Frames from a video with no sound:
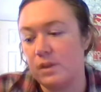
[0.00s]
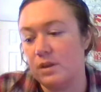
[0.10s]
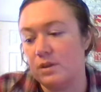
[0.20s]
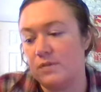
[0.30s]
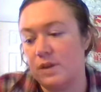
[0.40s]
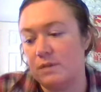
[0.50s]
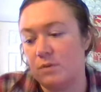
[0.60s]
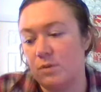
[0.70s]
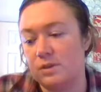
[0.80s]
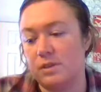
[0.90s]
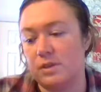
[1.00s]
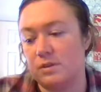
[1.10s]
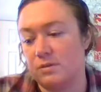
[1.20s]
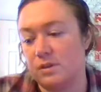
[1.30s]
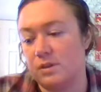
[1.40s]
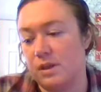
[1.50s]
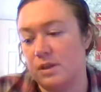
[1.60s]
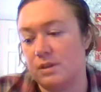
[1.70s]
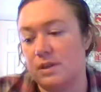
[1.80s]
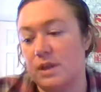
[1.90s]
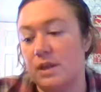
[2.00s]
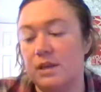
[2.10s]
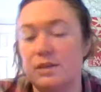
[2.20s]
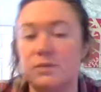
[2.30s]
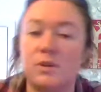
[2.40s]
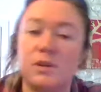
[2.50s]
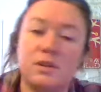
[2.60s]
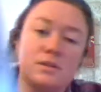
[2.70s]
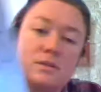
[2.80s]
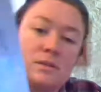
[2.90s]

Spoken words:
The Five of Wands here, when they're like, hey, guess what?